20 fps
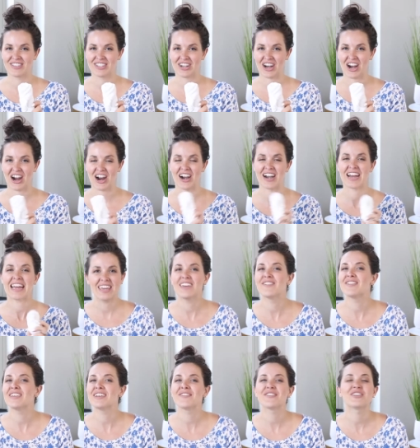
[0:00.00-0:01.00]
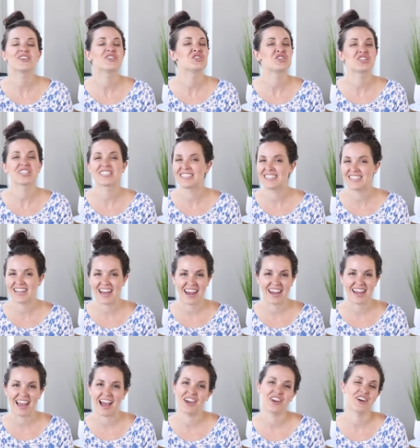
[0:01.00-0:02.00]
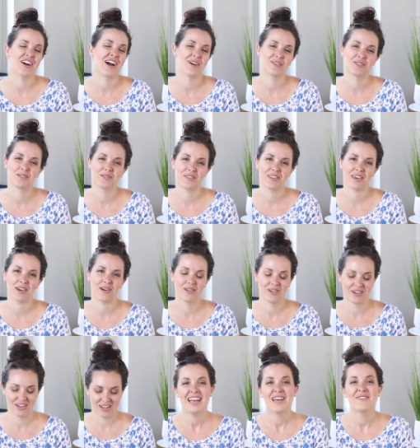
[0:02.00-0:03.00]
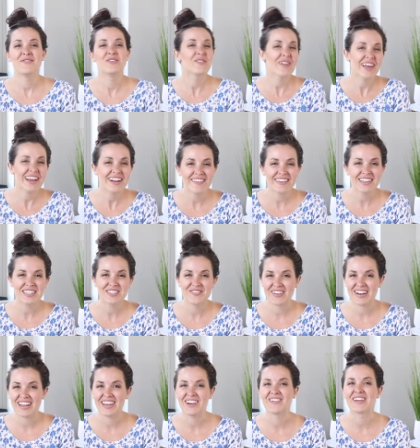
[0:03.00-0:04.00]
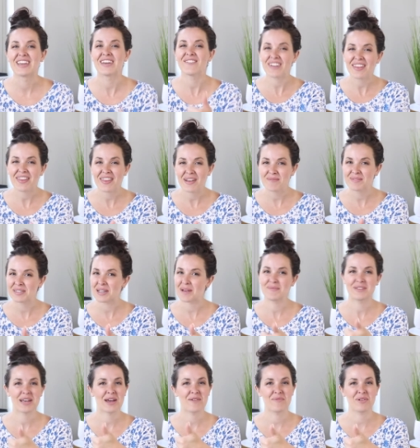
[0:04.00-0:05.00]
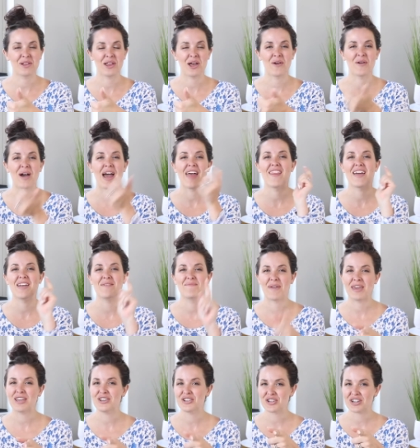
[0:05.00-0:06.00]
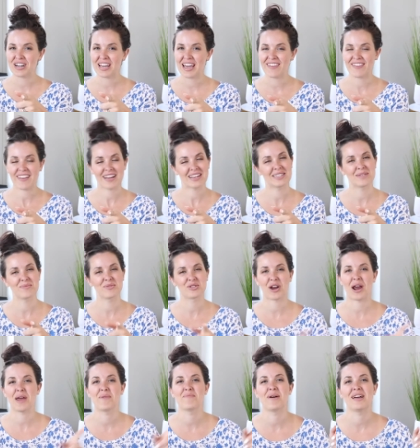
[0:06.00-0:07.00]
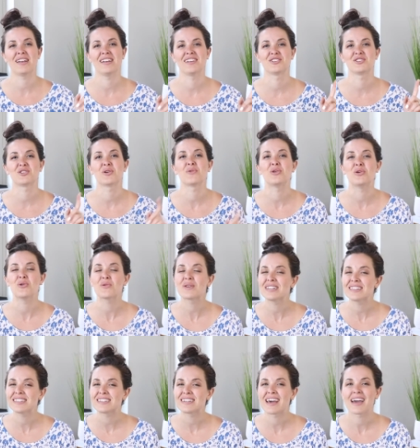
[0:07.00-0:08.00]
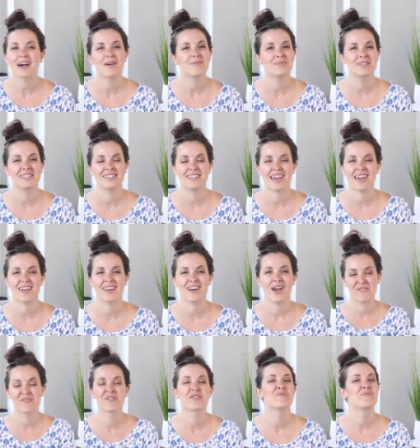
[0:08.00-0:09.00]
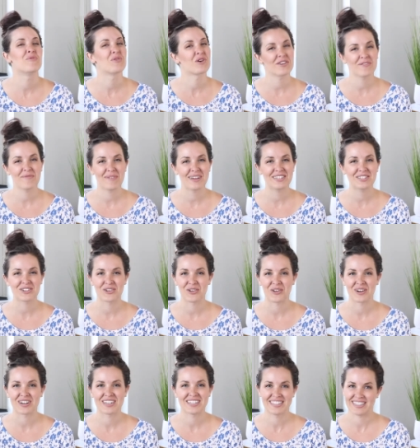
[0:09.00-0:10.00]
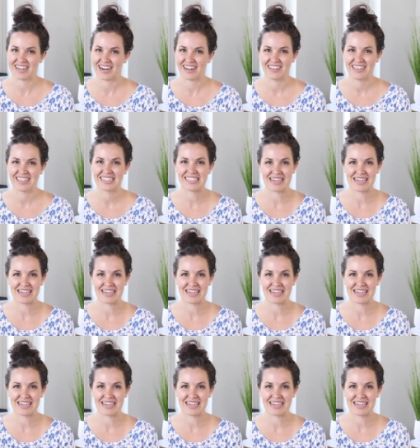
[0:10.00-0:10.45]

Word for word: star, even if they're just staying at your house with you. If you like this video, give it a thumbs up down below and then make sure to hit that subscribe button so you can stay up to date with more of my decor and styling